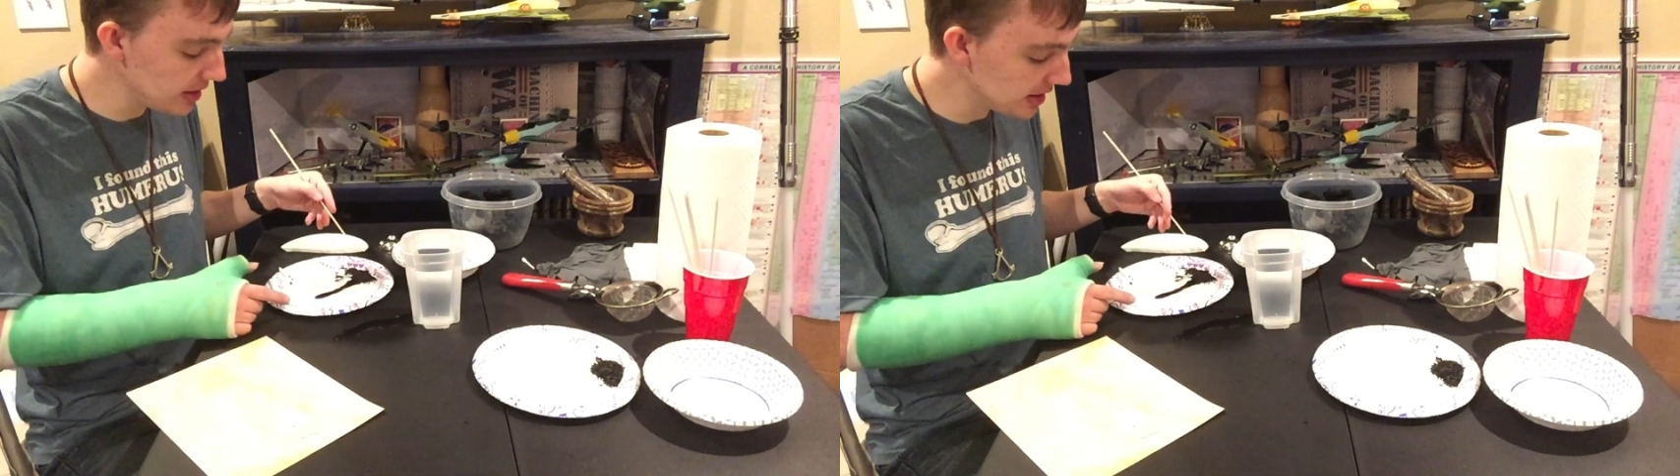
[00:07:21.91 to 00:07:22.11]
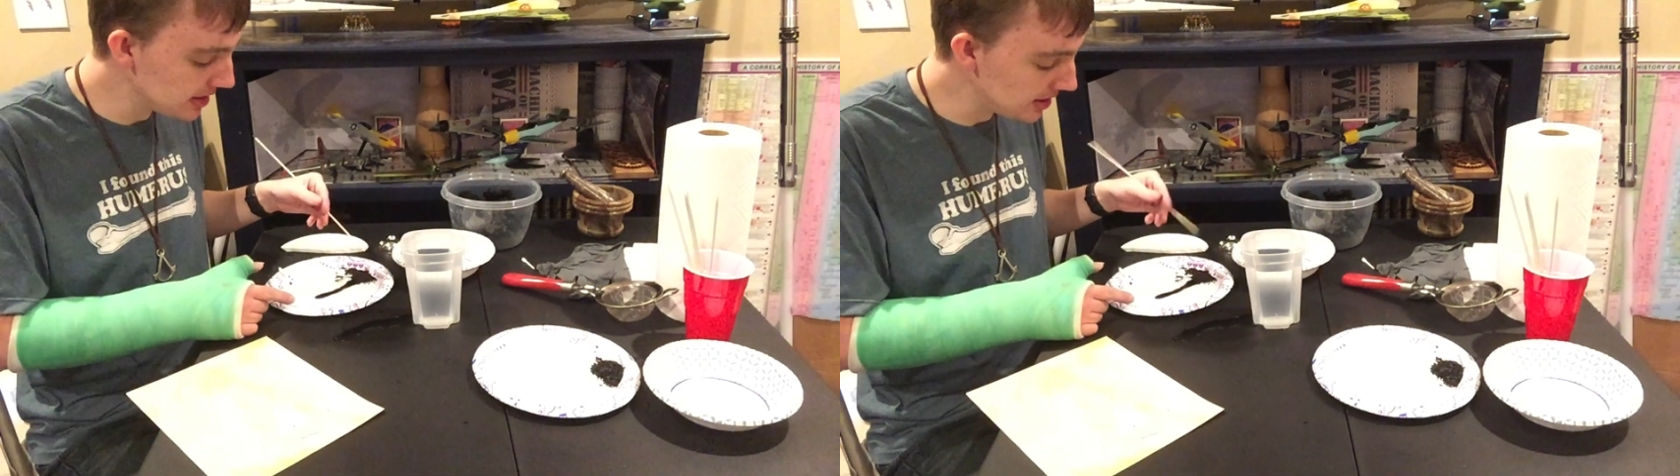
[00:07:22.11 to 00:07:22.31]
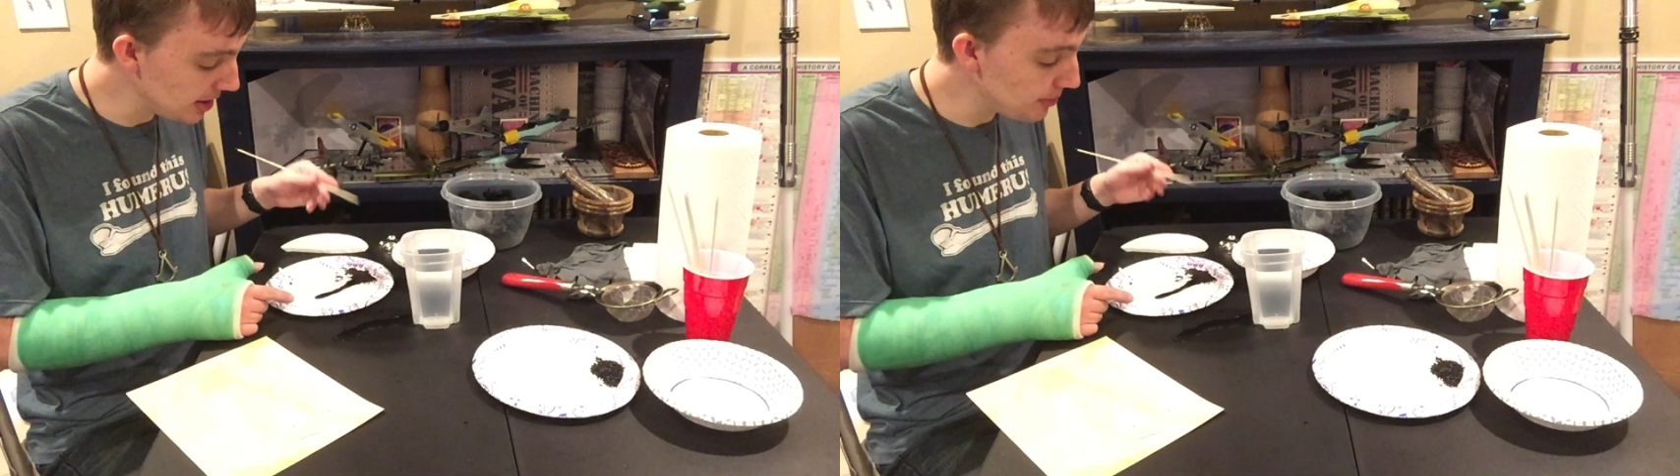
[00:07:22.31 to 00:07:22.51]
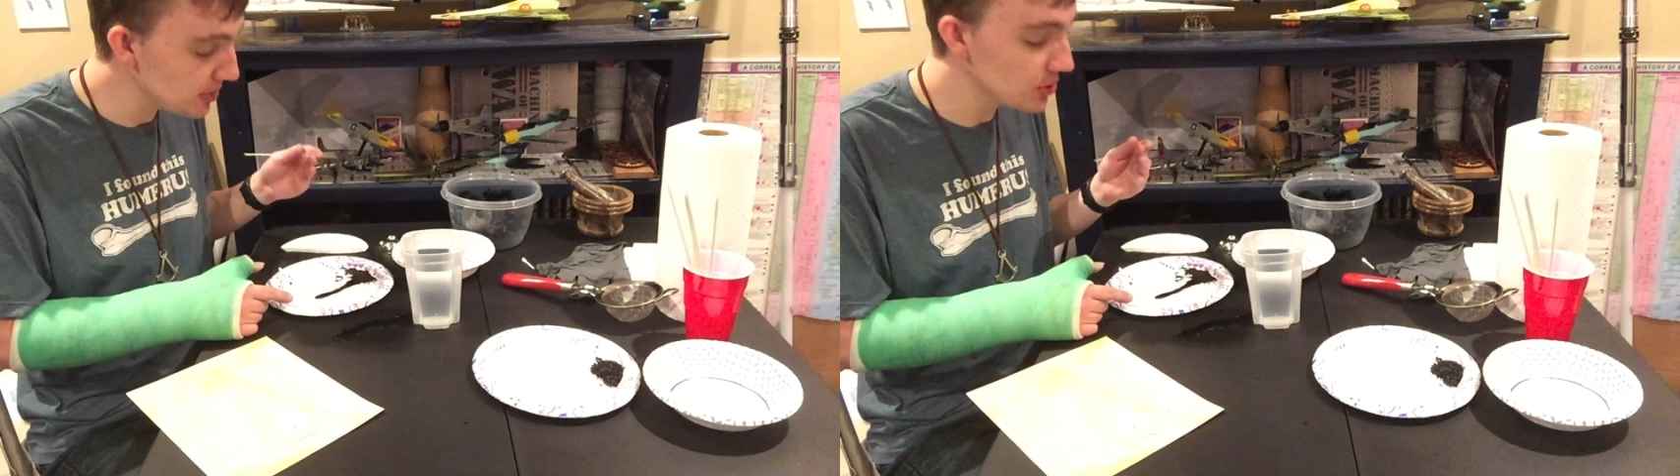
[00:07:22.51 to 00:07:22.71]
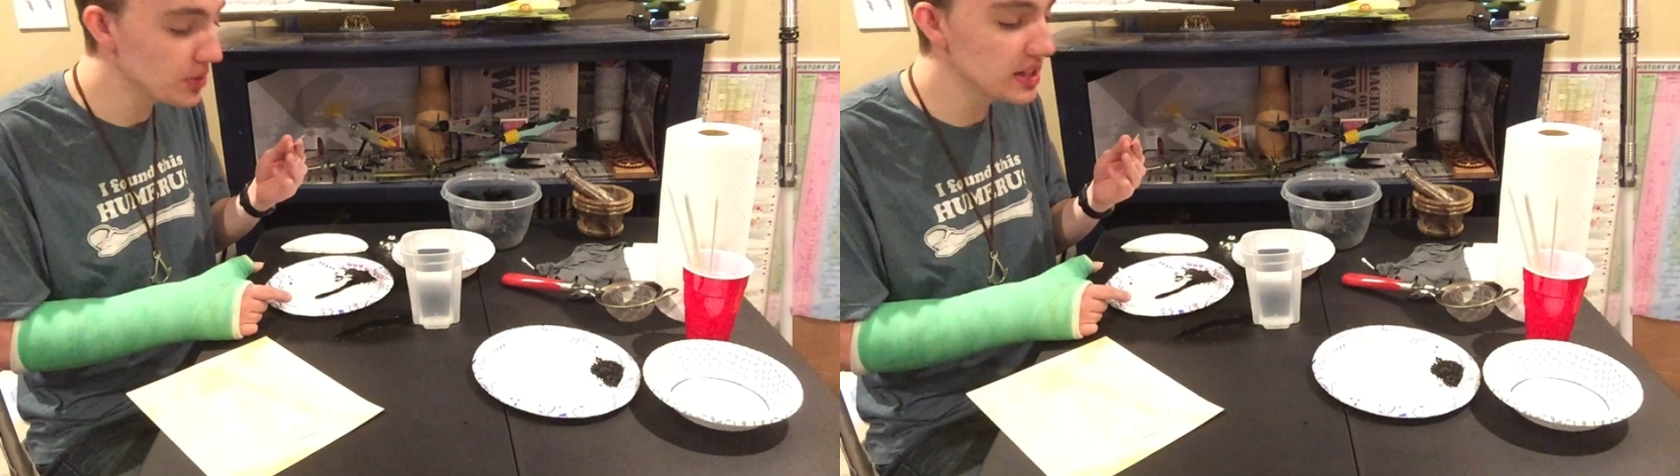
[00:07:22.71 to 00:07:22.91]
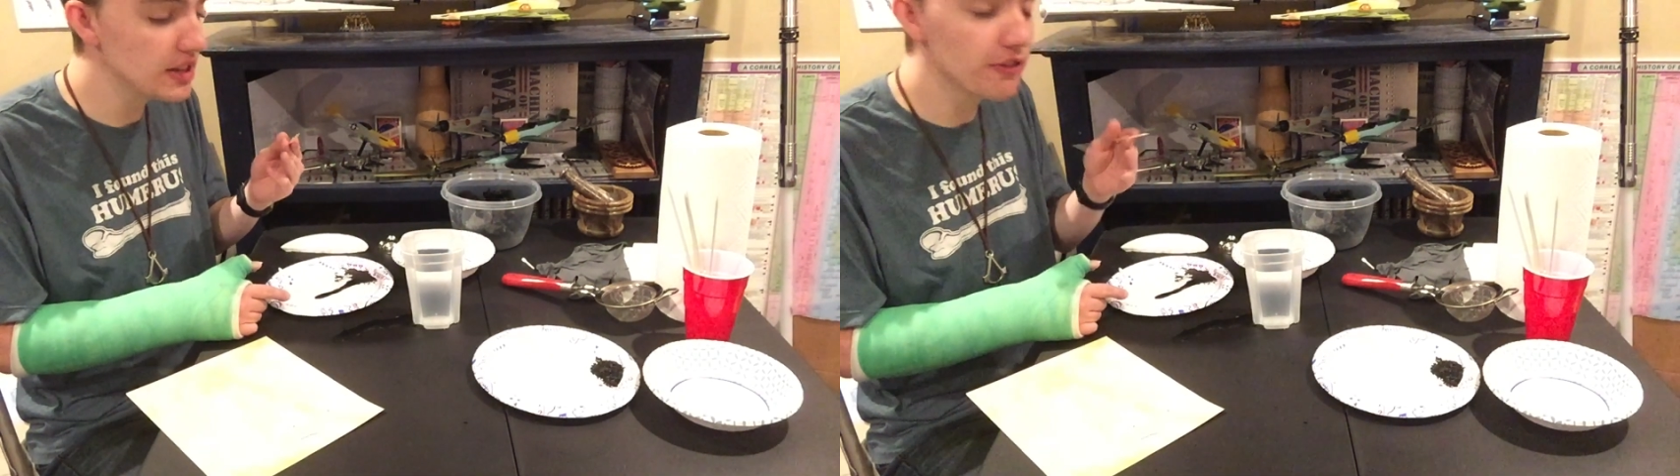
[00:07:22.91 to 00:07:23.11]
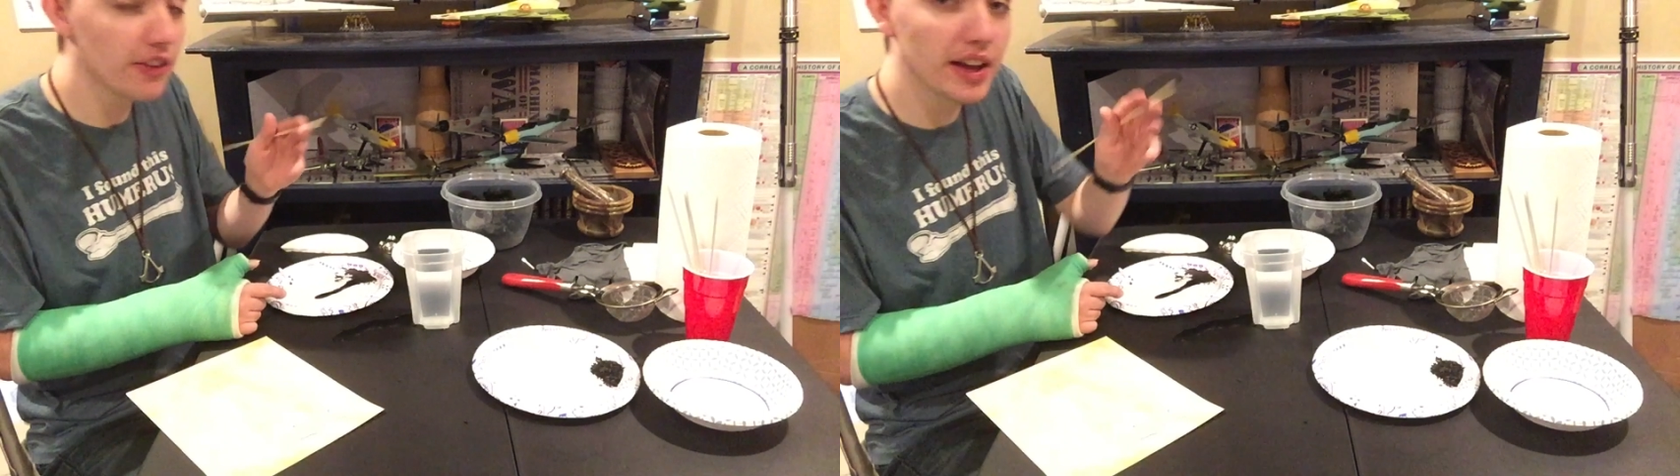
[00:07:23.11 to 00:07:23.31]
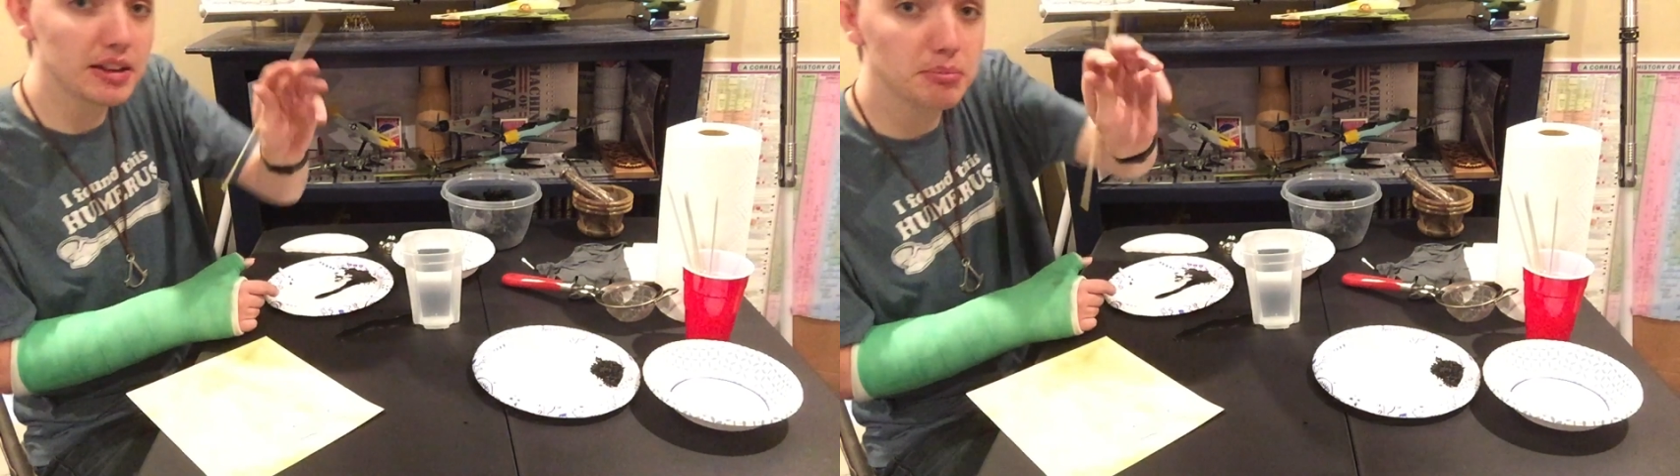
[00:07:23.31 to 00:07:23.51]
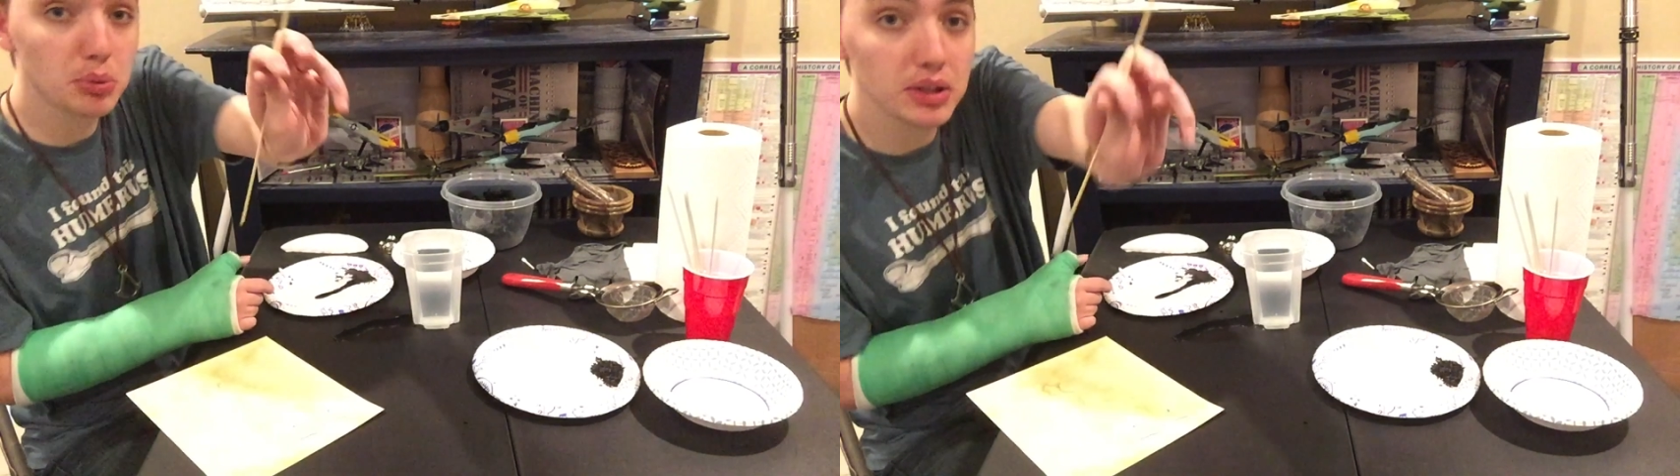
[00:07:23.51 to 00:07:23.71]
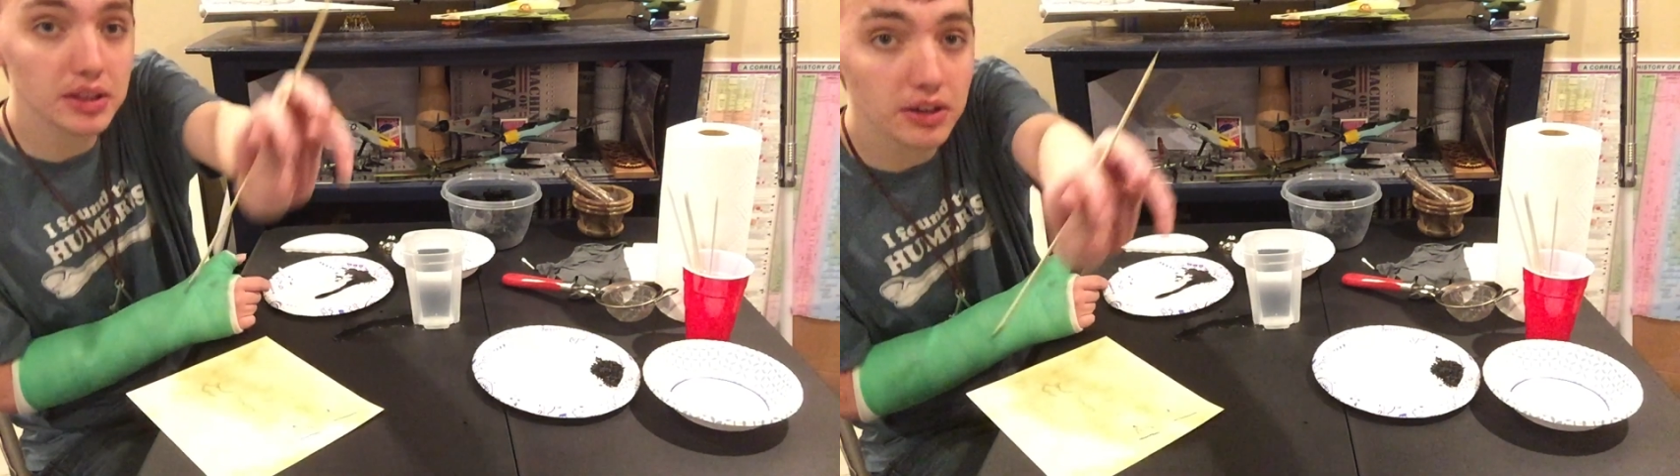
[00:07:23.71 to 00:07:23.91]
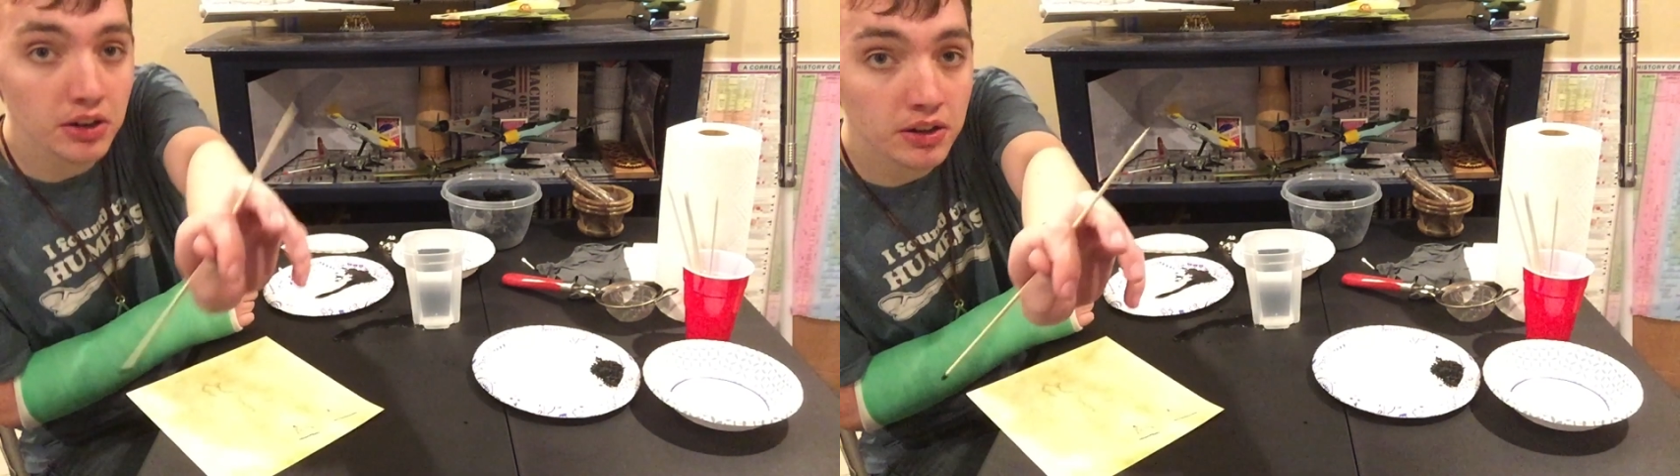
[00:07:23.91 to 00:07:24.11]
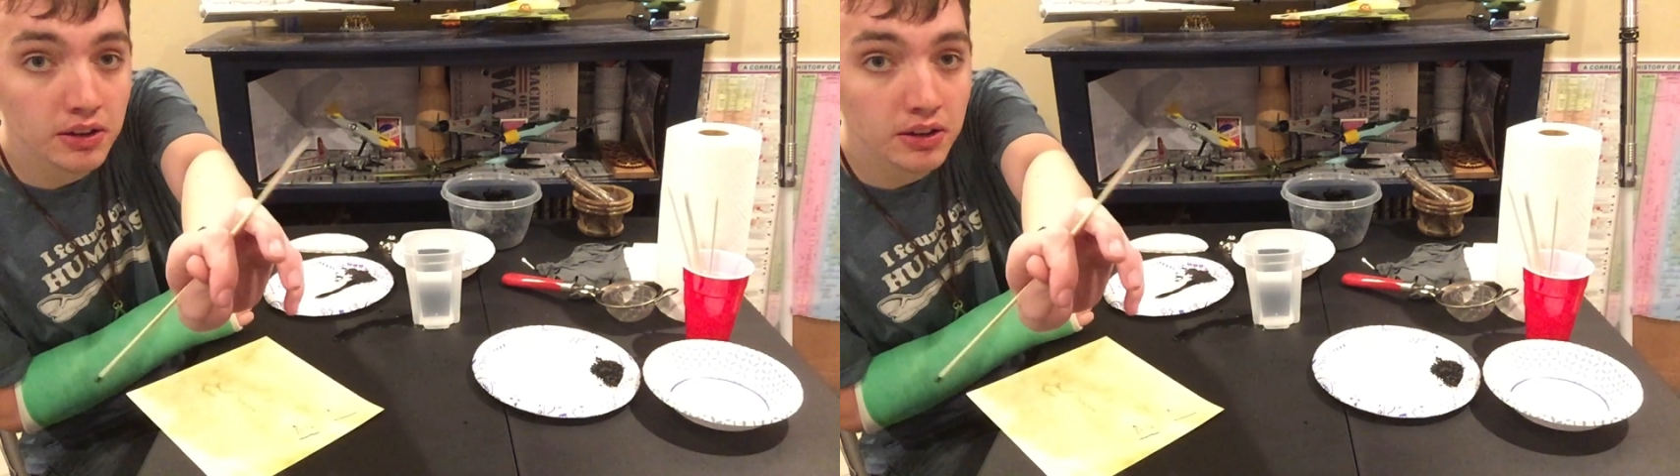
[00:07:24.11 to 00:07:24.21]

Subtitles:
because the tip is a really fine point there.